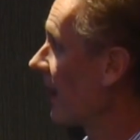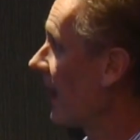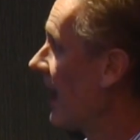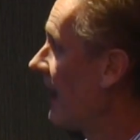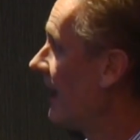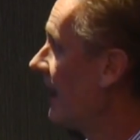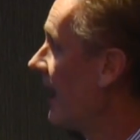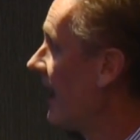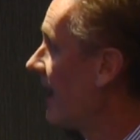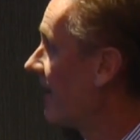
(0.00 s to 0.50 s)

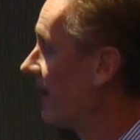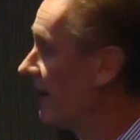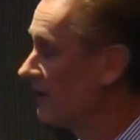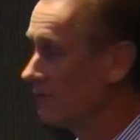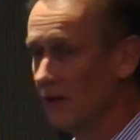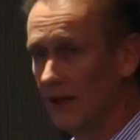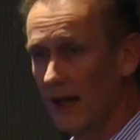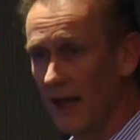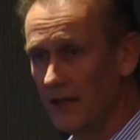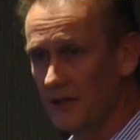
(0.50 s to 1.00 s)
and how that
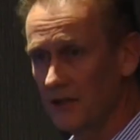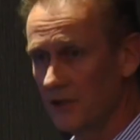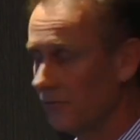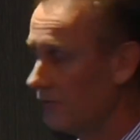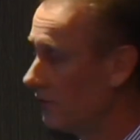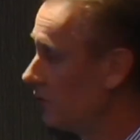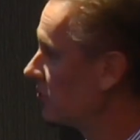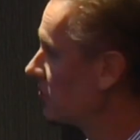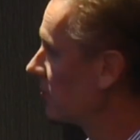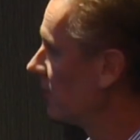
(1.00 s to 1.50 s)
relates to
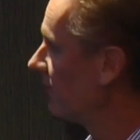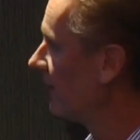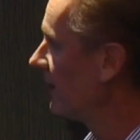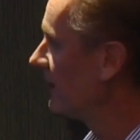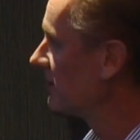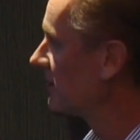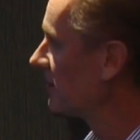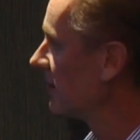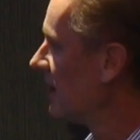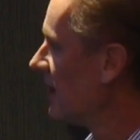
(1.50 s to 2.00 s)
future
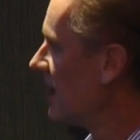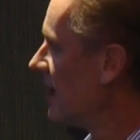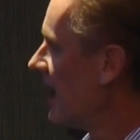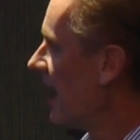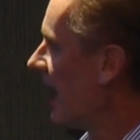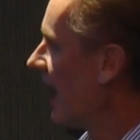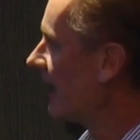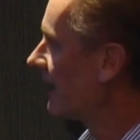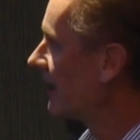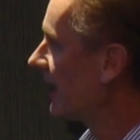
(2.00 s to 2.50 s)
events.
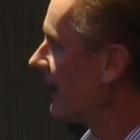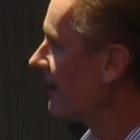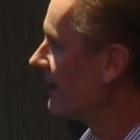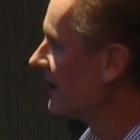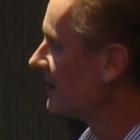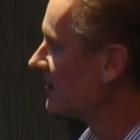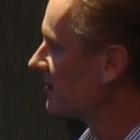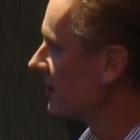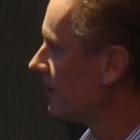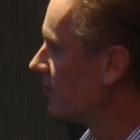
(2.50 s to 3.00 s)
And can
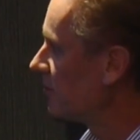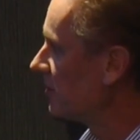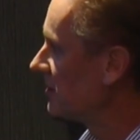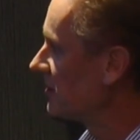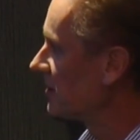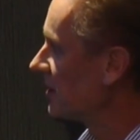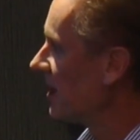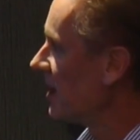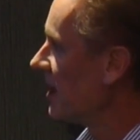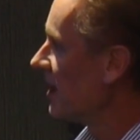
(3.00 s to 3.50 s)
these
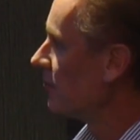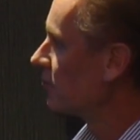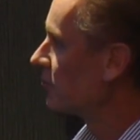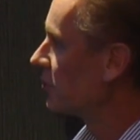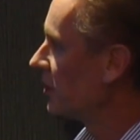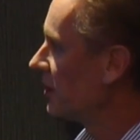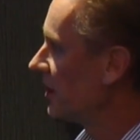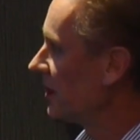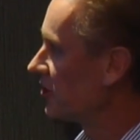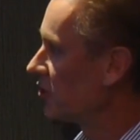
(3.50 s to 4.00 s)
lipids
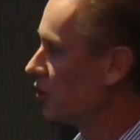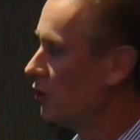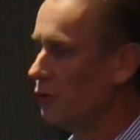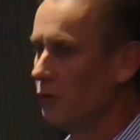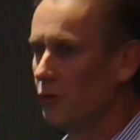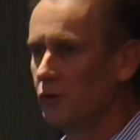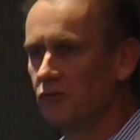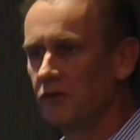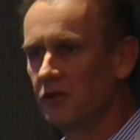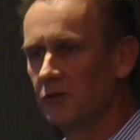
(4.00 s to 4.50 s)
predict who
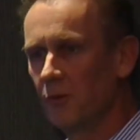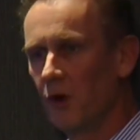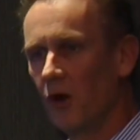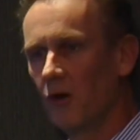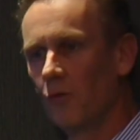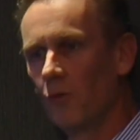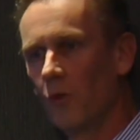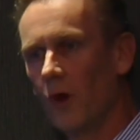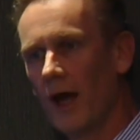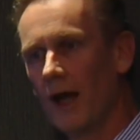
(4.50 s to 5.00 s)
would
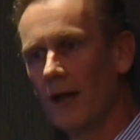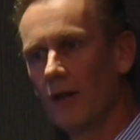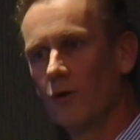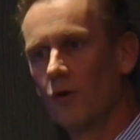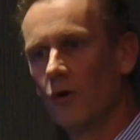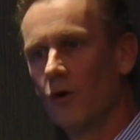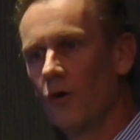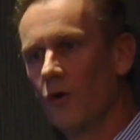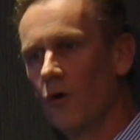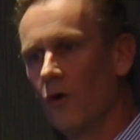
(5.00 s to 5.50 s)
respond well
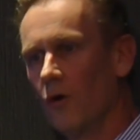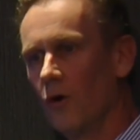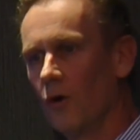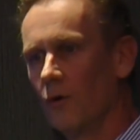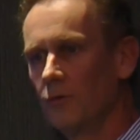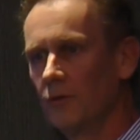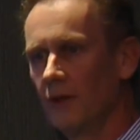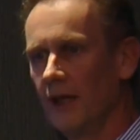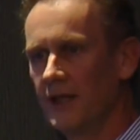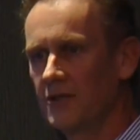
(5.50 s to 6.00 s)

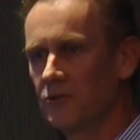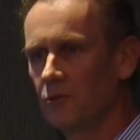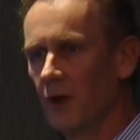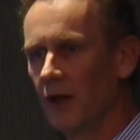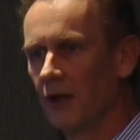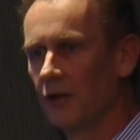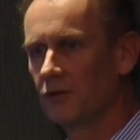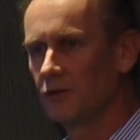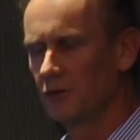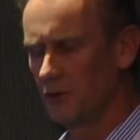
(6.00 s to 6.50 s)
or less
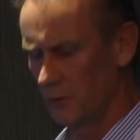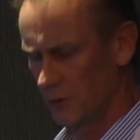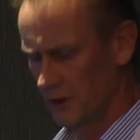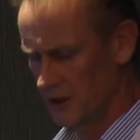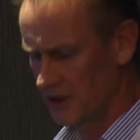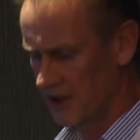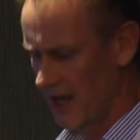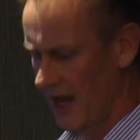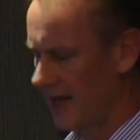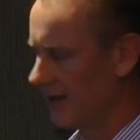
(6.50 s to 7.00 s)
well to a
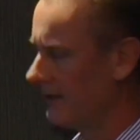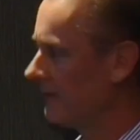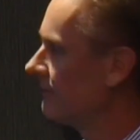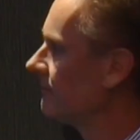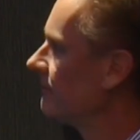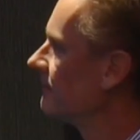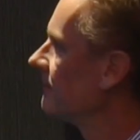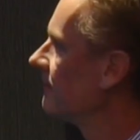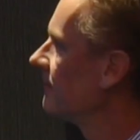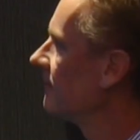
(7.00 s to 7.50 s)
statin
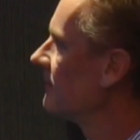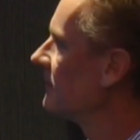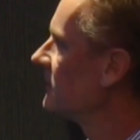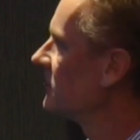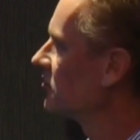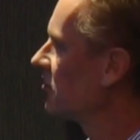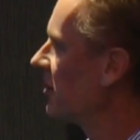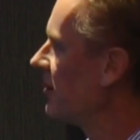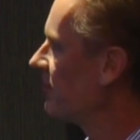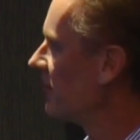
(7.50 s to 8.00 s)

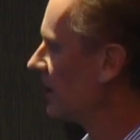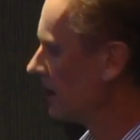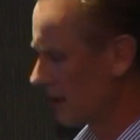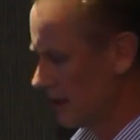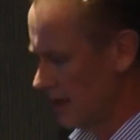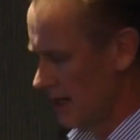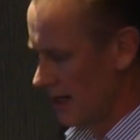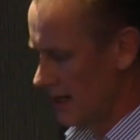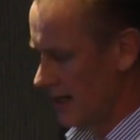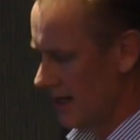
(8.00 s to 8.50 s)
treatment?
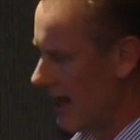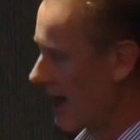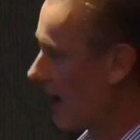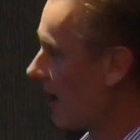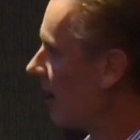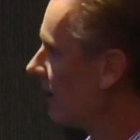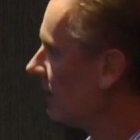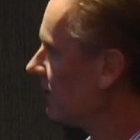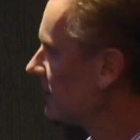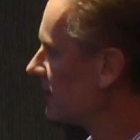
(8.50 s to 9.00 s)

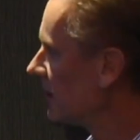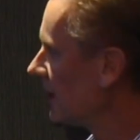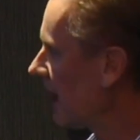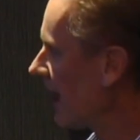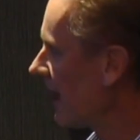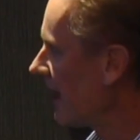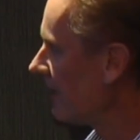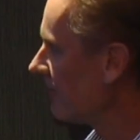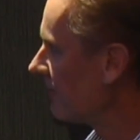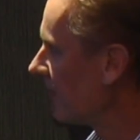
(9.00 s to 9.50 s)
Now,
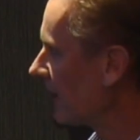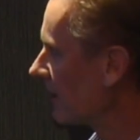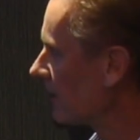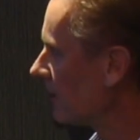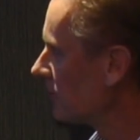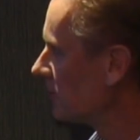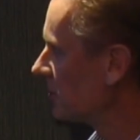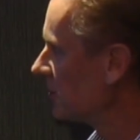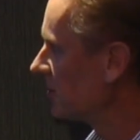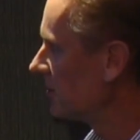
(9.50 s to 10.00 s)
today, in fact,
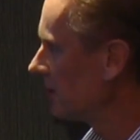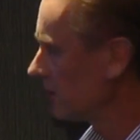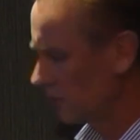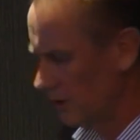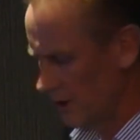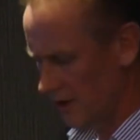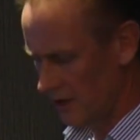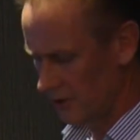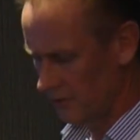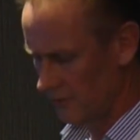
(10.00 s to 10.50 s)
I'll just deal
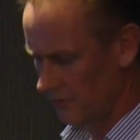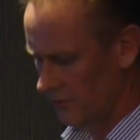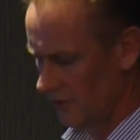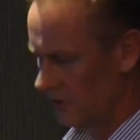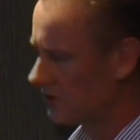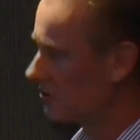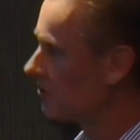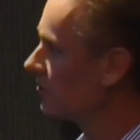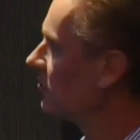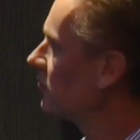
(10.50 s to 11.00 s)
with those
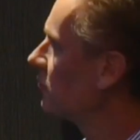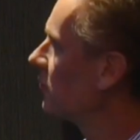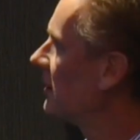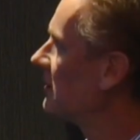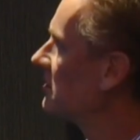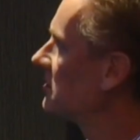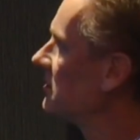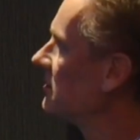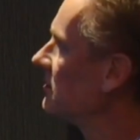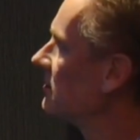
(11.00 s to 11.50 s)
first two
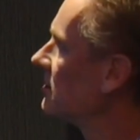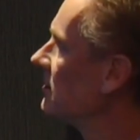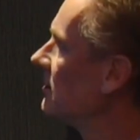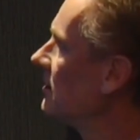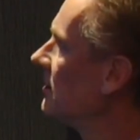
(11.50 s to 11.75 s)
questions.